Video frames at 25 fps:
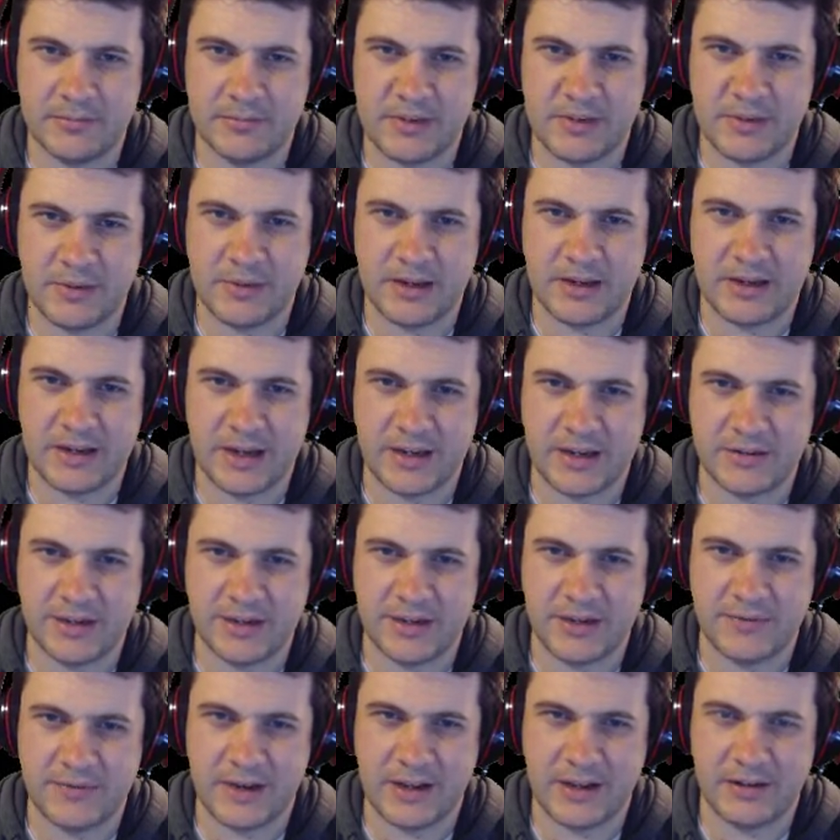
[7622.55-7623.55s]
Be my
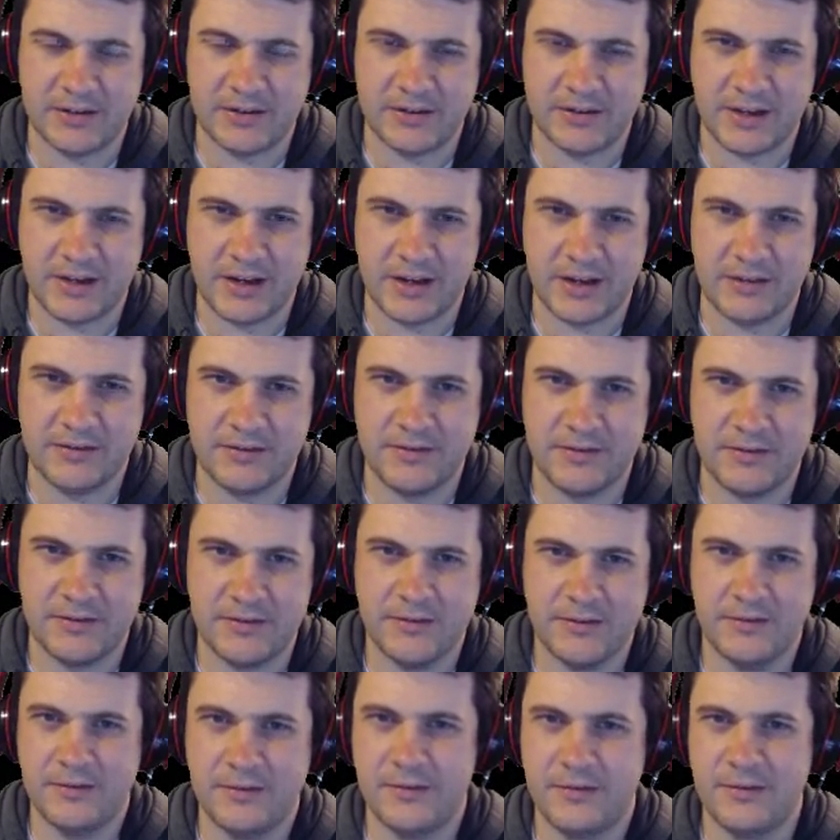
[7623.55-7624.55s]
anti-Valentine.
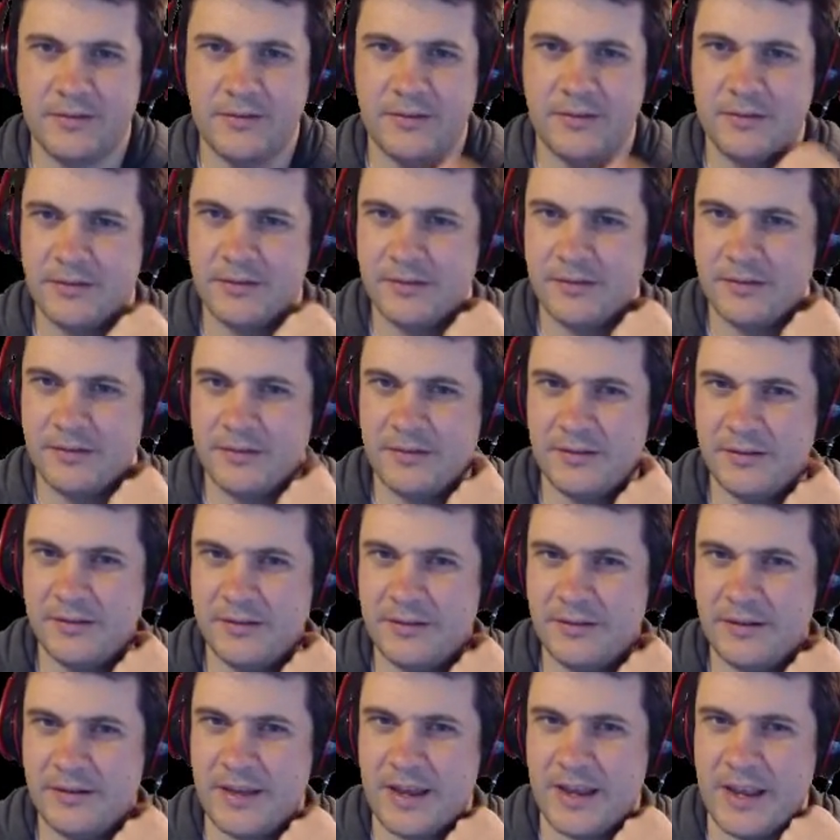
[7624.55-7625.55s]

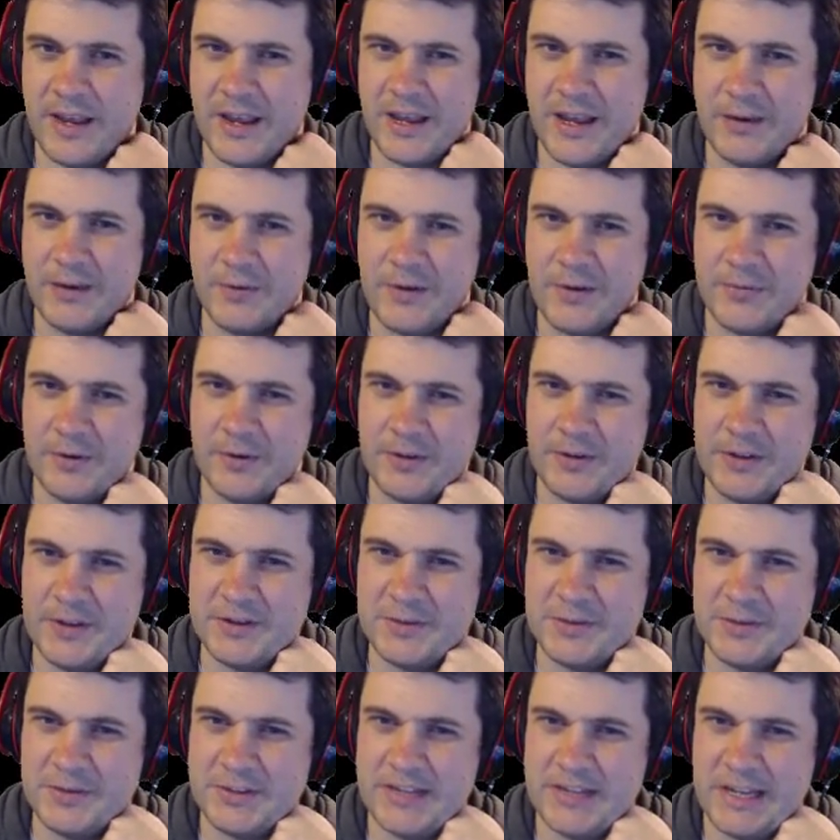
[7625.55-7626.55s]
Hey, River, this
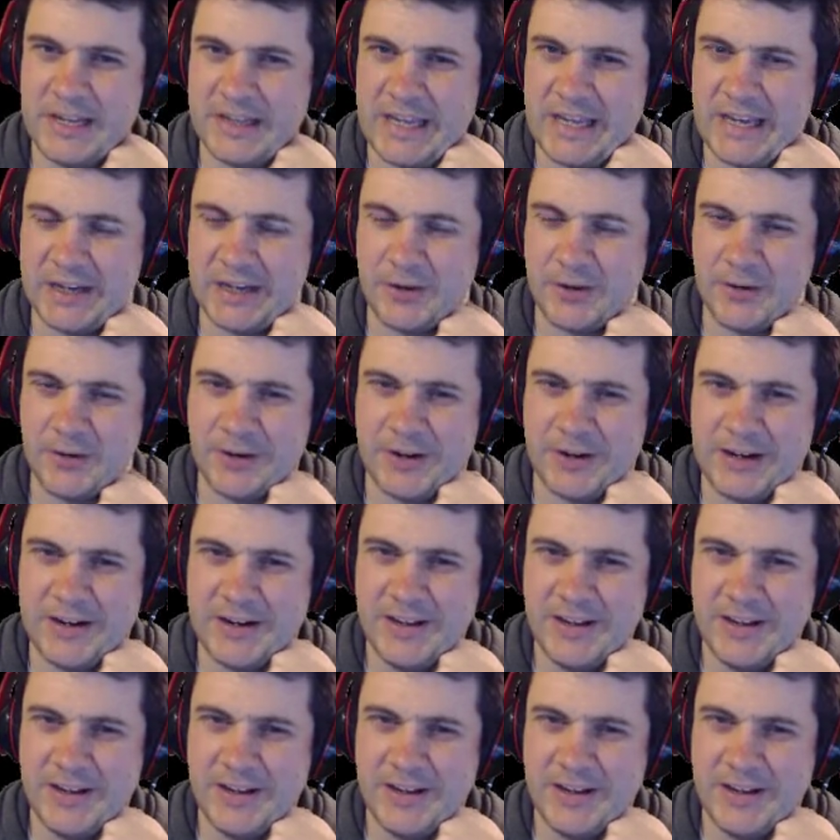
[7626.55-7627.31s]
one's not that corny.